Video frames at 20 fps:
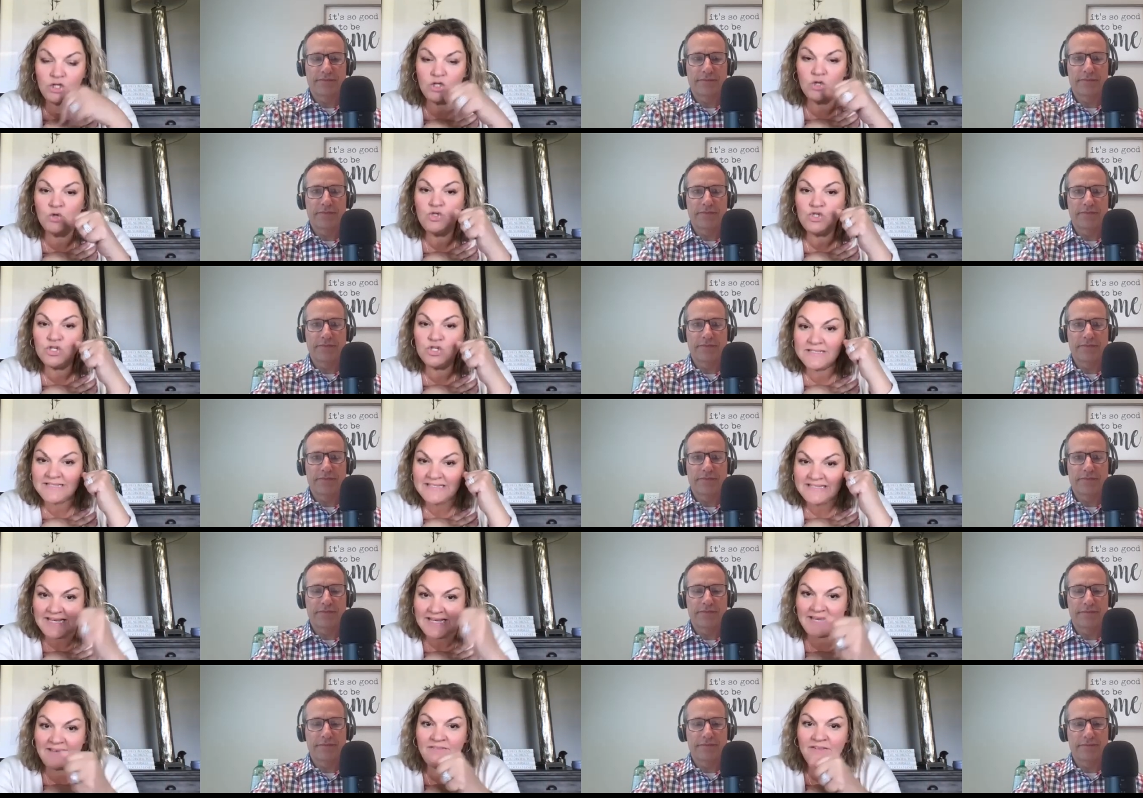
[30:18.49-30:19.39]
Speaker 1: you should
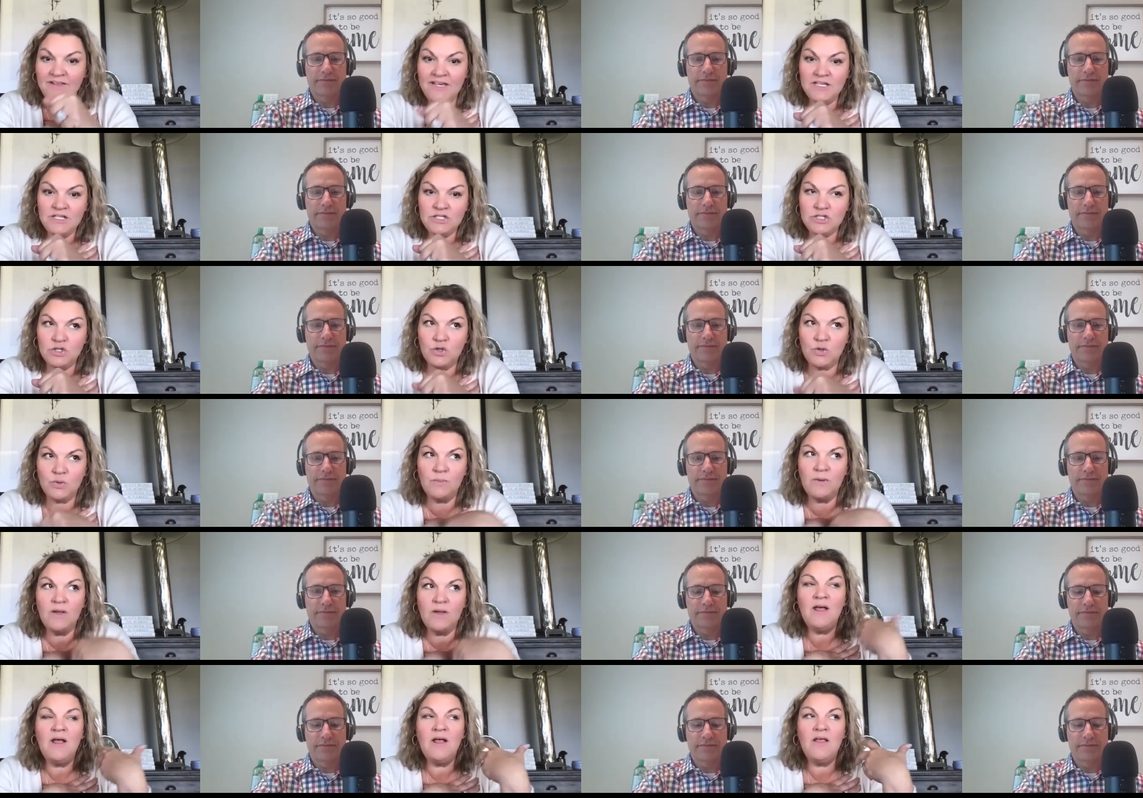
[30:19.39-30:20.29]
safely assume
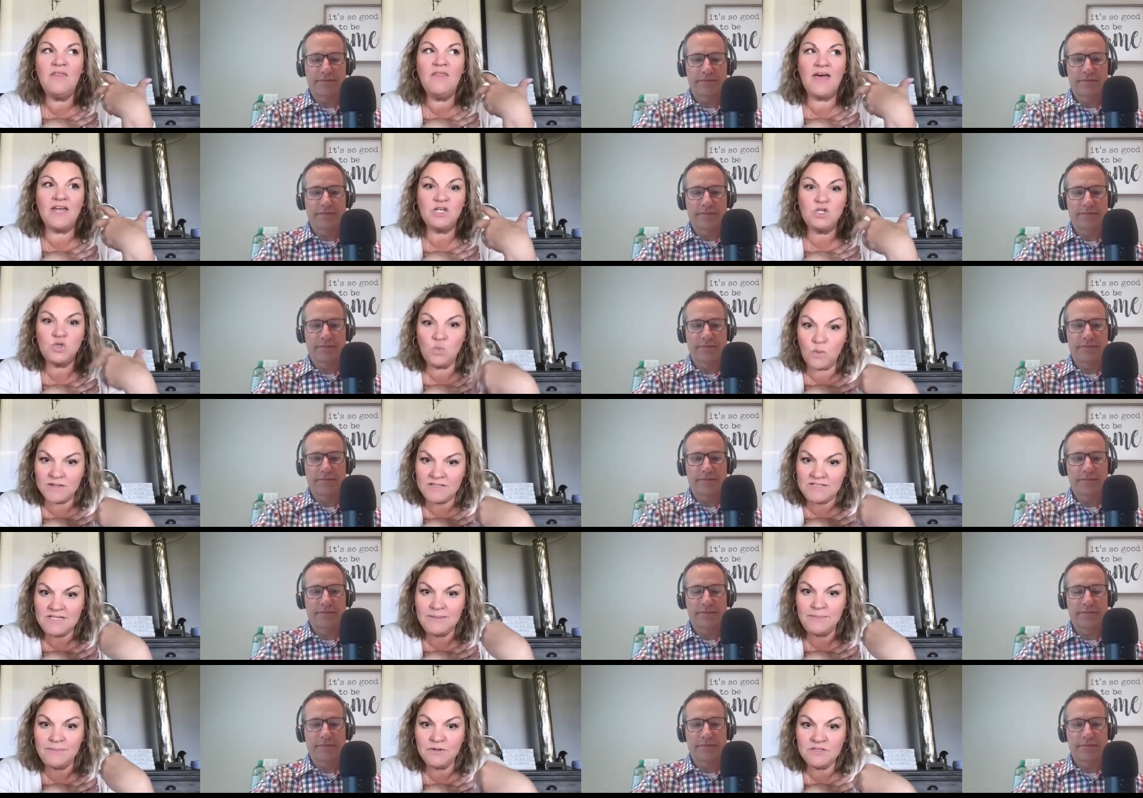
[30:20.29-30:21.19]
that
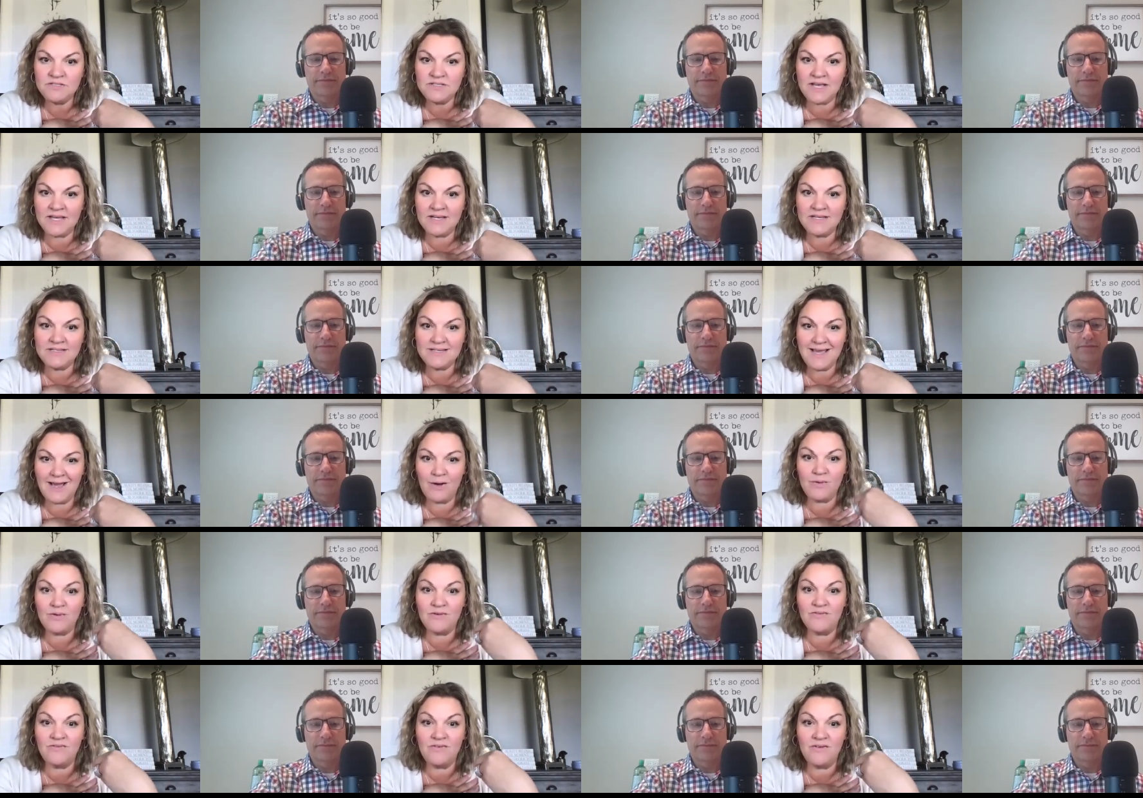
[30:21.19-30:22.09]
20%
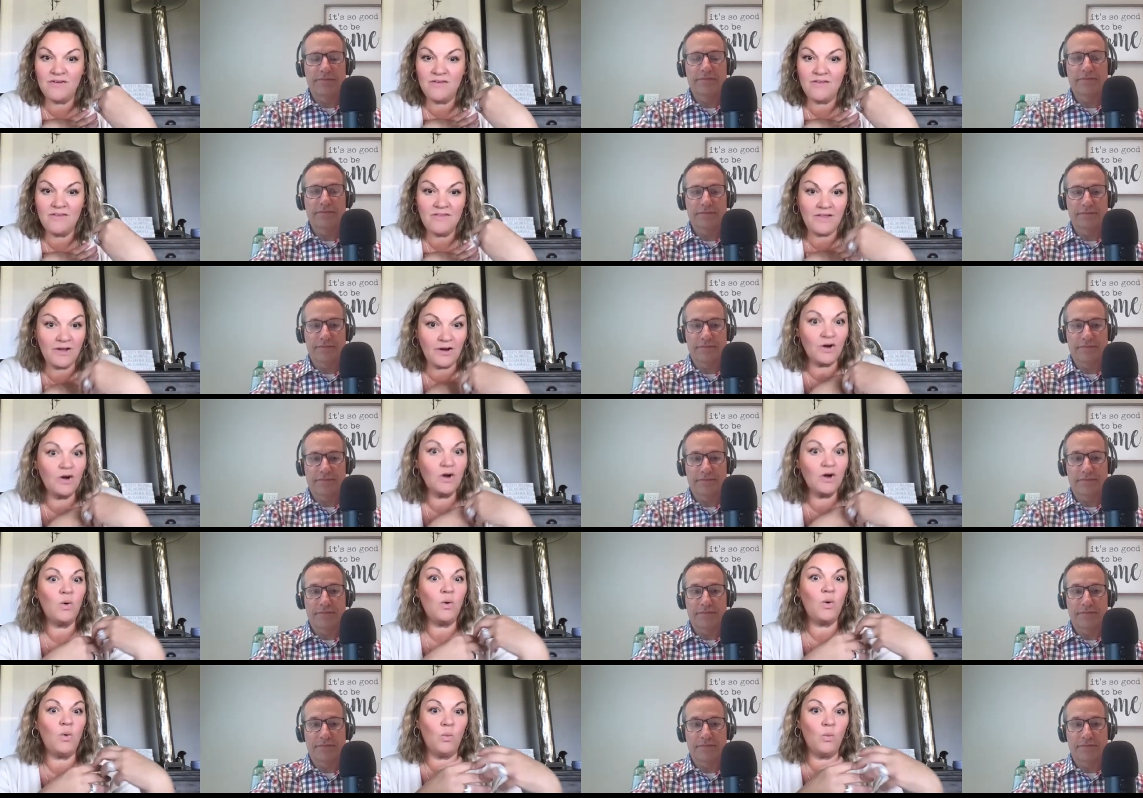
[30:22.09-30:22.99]
out of
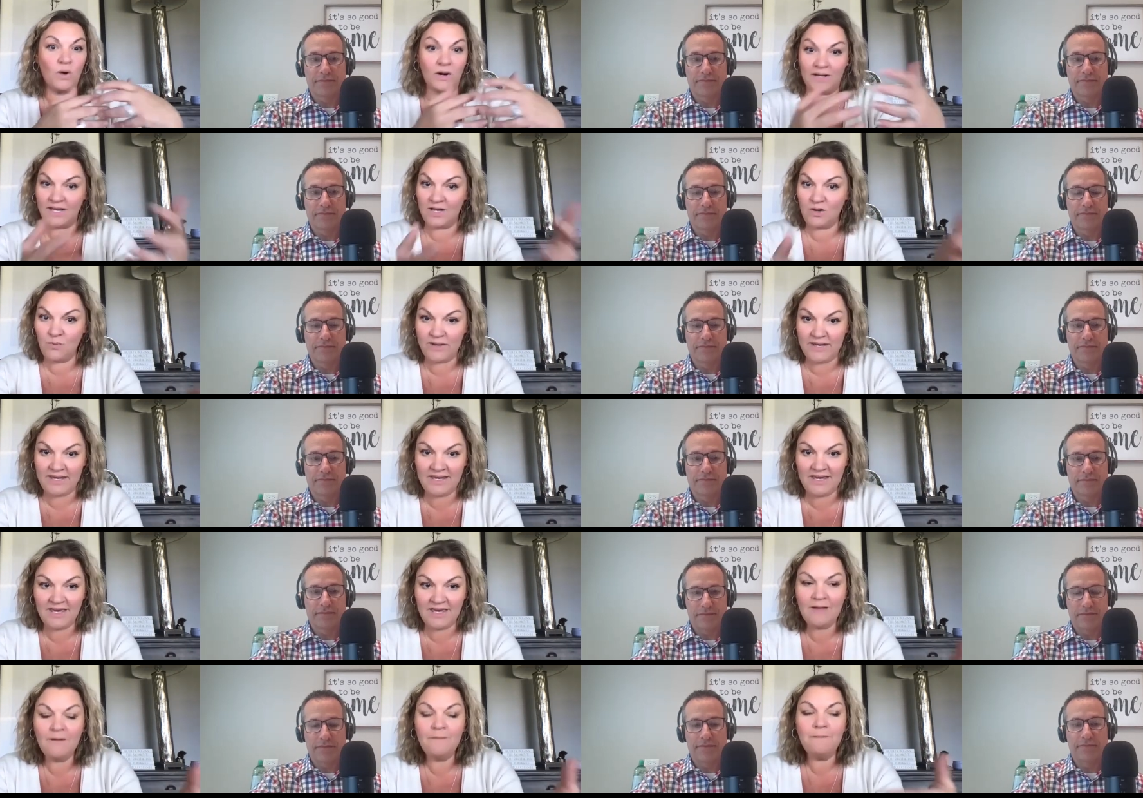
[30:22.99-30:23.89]
their working
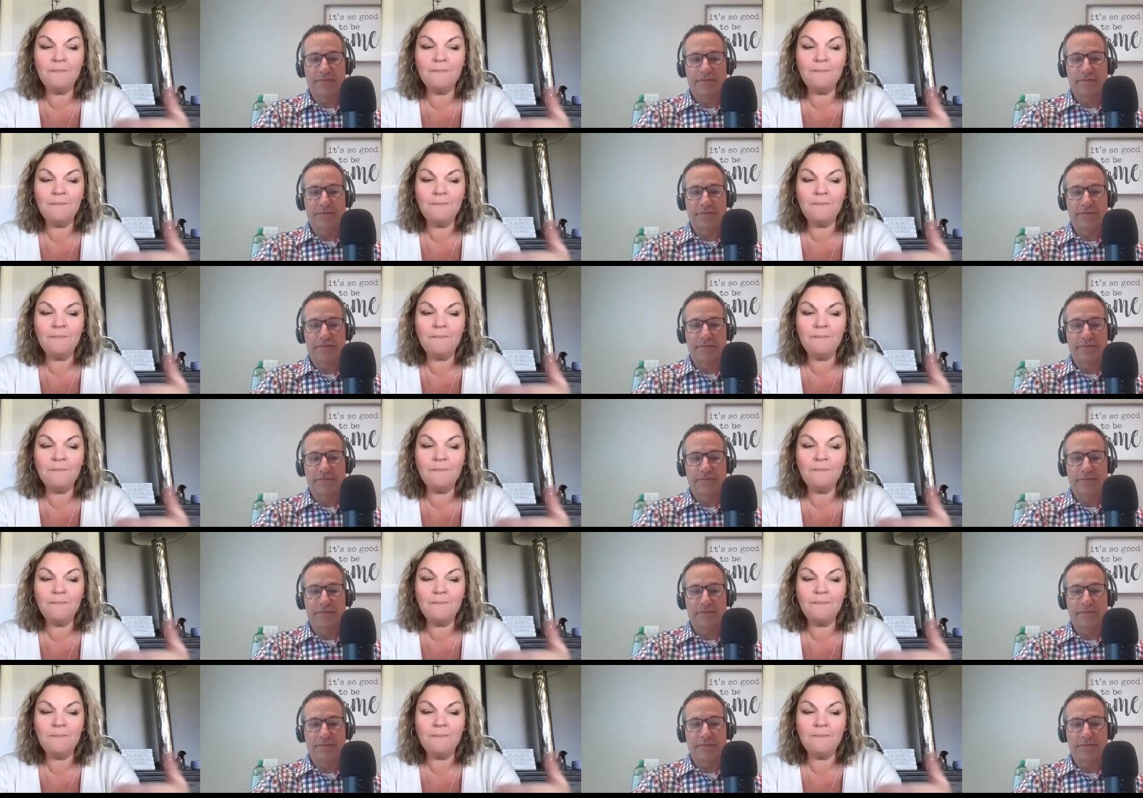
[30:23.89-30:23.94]
week